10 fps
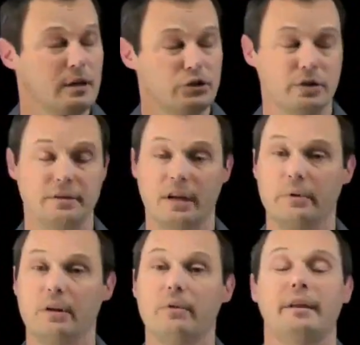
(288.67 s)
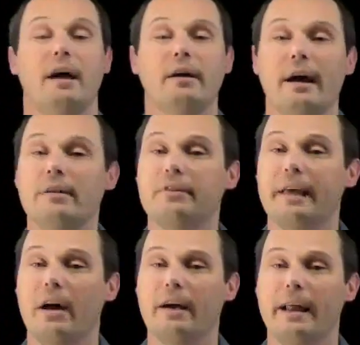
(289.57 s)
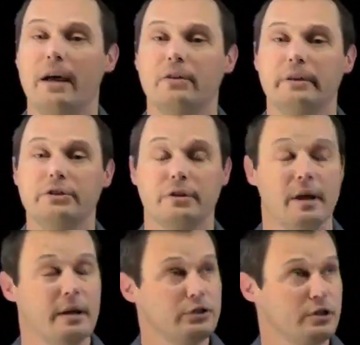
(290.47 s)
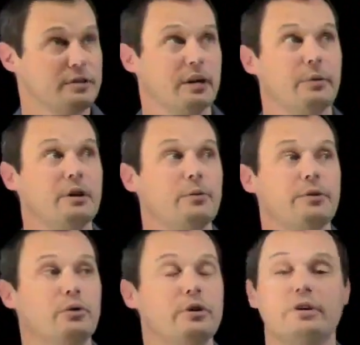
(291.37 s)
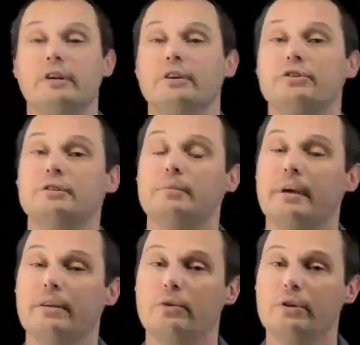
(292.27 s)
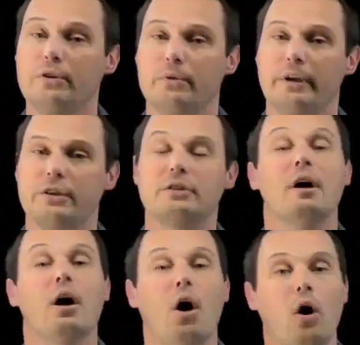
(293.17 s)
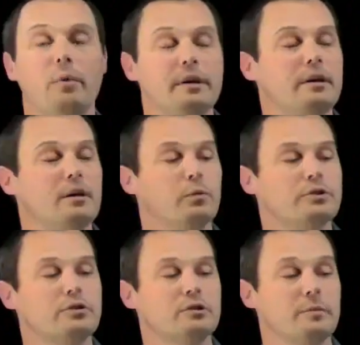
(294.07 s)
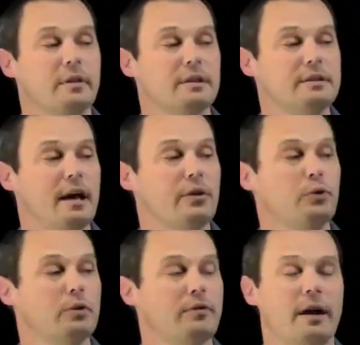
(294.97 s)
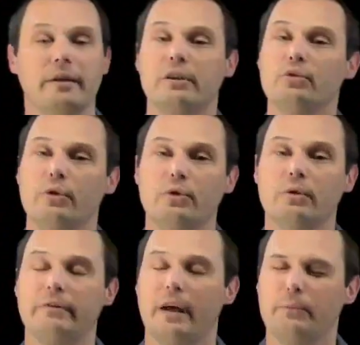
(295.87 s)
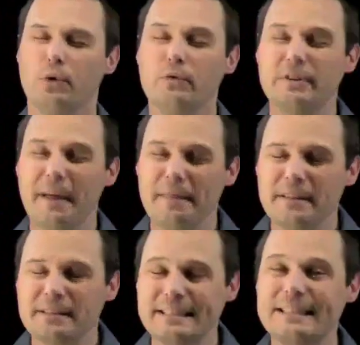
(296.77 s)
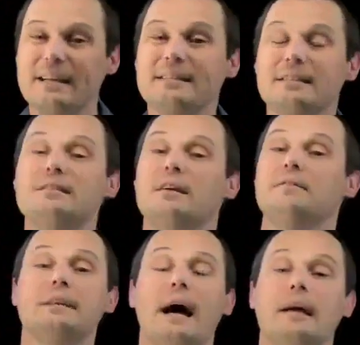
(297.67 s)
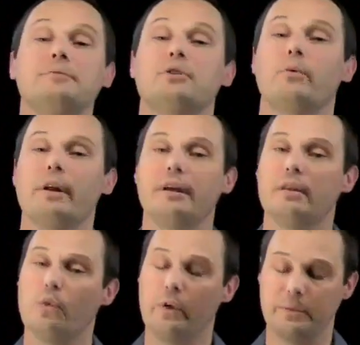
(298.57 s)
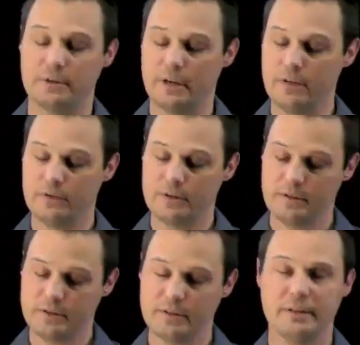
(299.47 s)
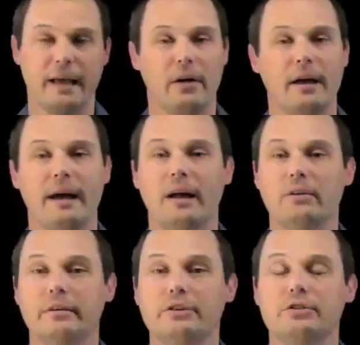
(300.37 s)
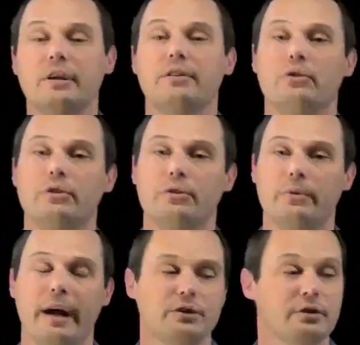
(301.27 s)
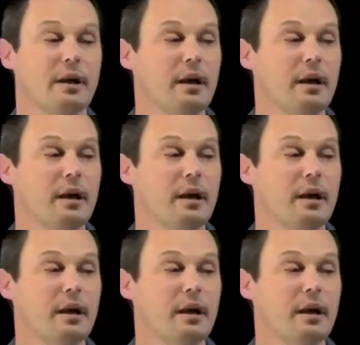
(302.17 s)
just like we did with an alkyne for the alkyne alkylation, just like we did with the Grignard addition to make the Grignard reagent. All we did was turn something that's not a nucleophile into a nucleophile. You've done this dozens of times already in the Williamson ether synthesis, the alkyne alkylation, and the Grignard reaction.